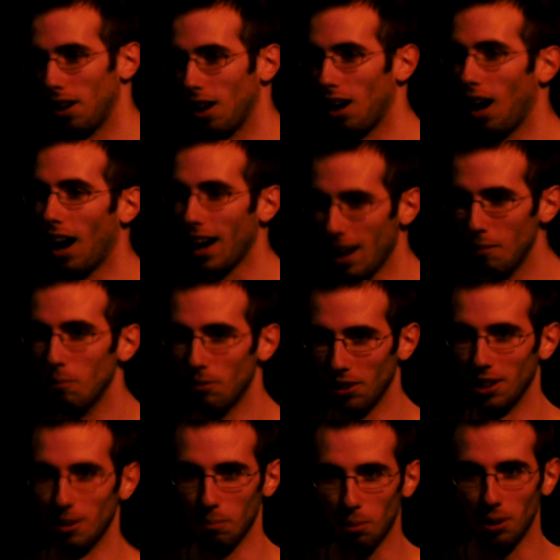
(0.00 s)
I am
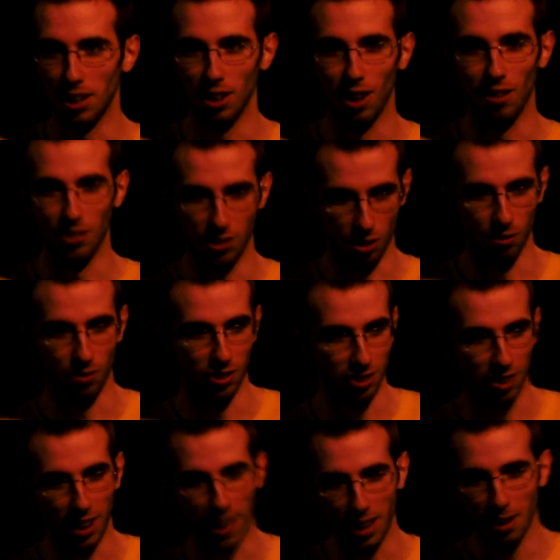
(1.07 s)
feeling pretty nervous,
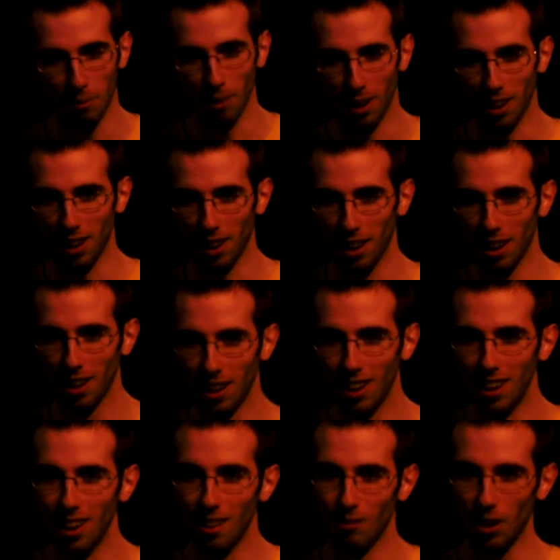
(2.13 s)
obviously. But
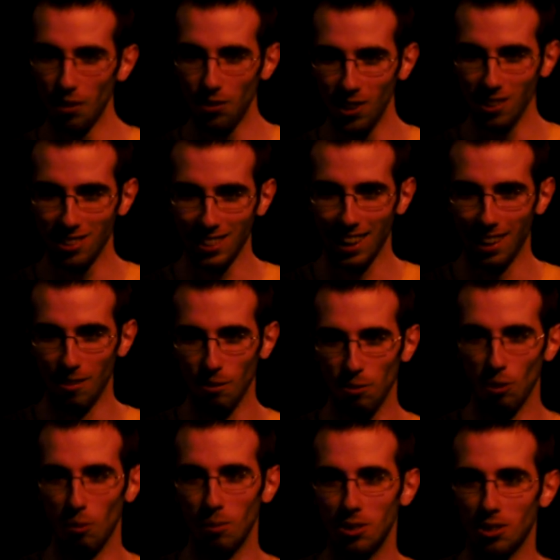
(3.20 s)
my first stand-up
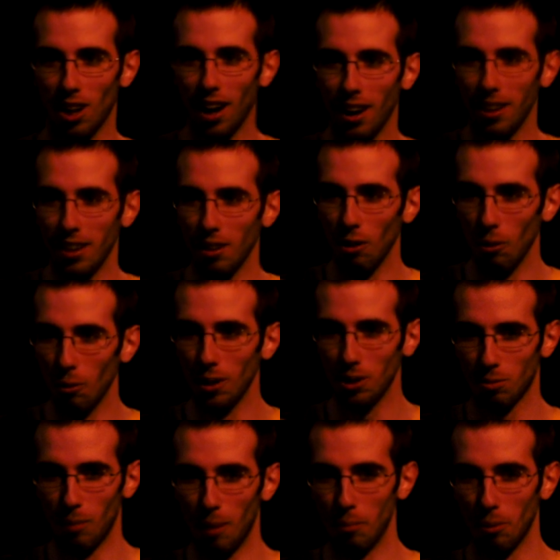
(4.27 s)
performance, I always
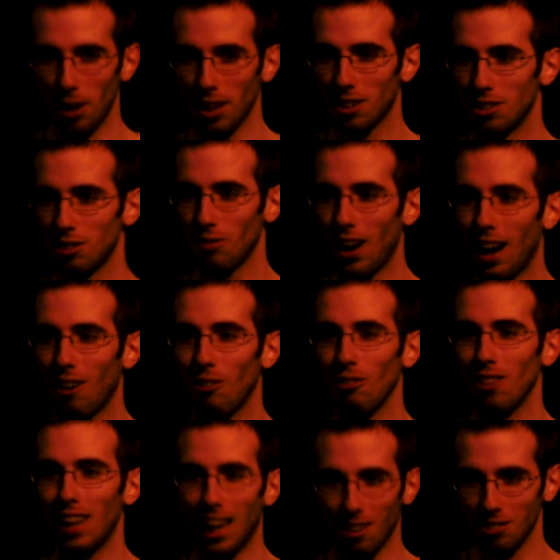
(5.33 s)
remember it because of
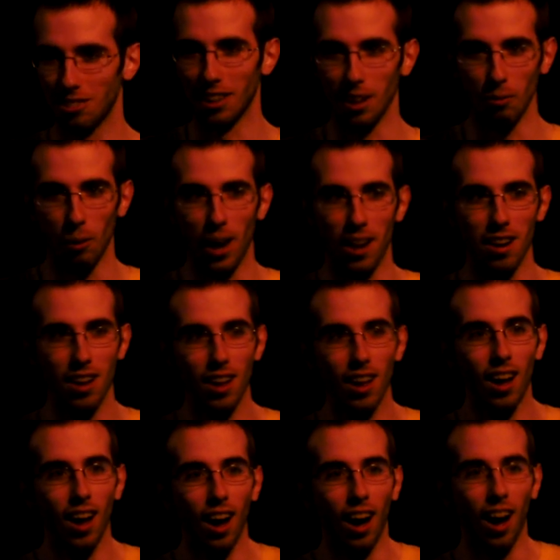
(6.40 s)
how lousy it went.
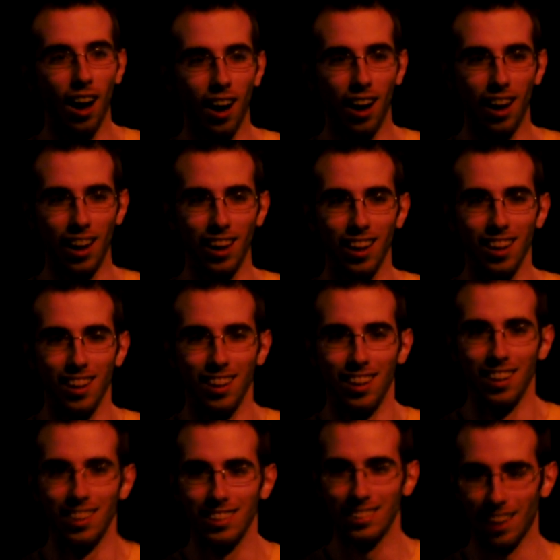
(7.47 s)

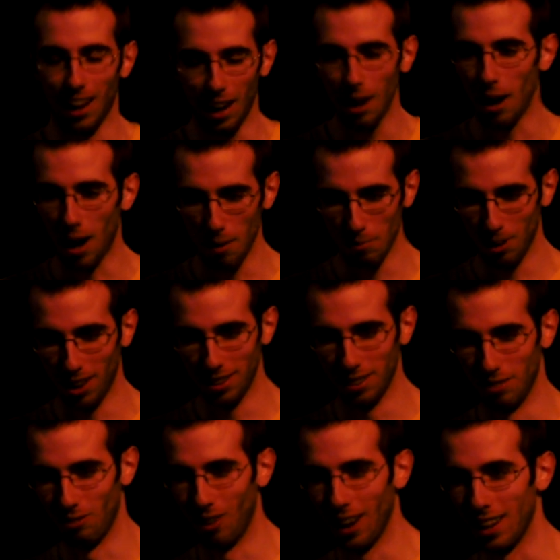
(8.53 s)
So I'm
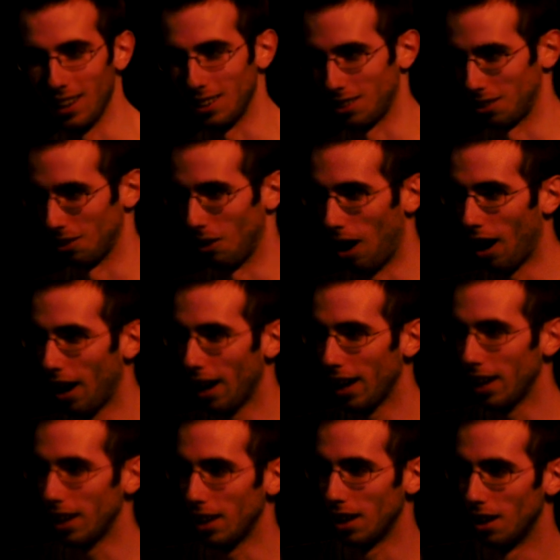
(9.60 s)
London raised, so
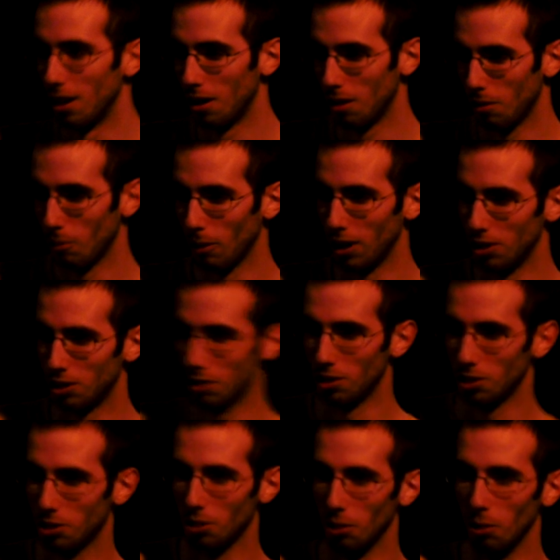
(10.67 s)
I went
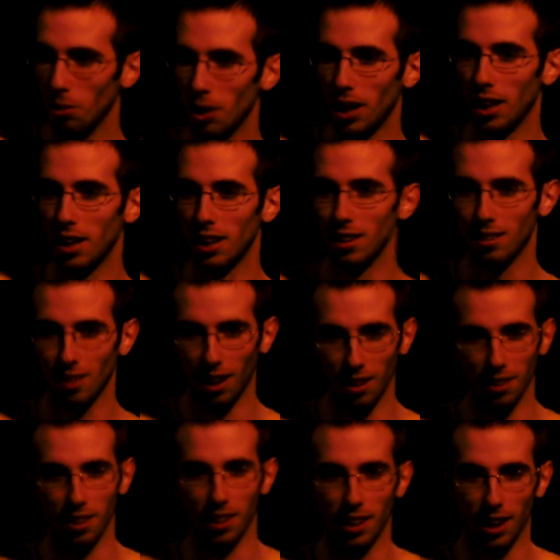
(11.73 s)
to school in East
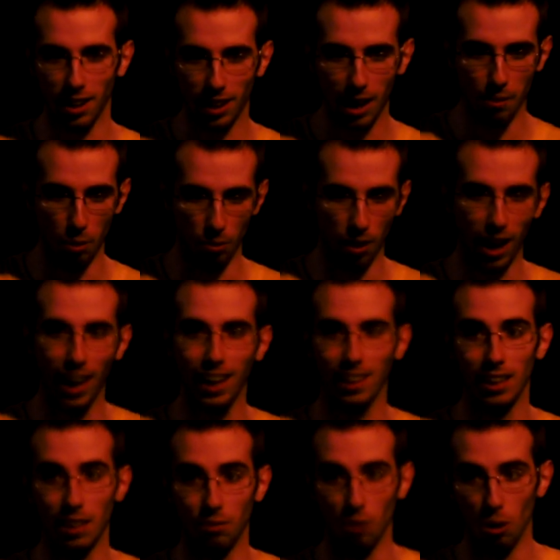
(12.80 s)
London, and I came over to
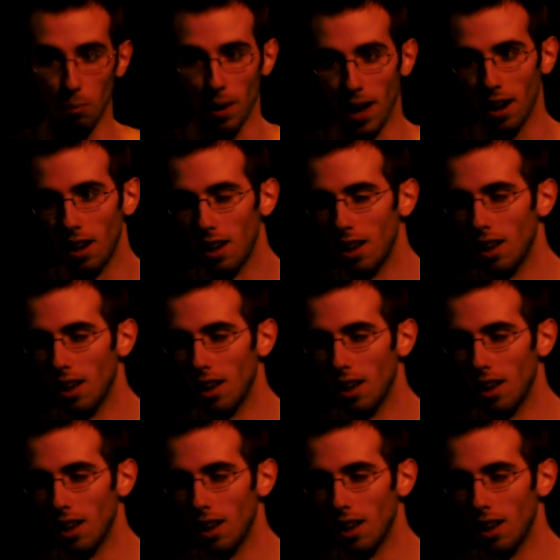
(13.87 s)
Hackney for a bit.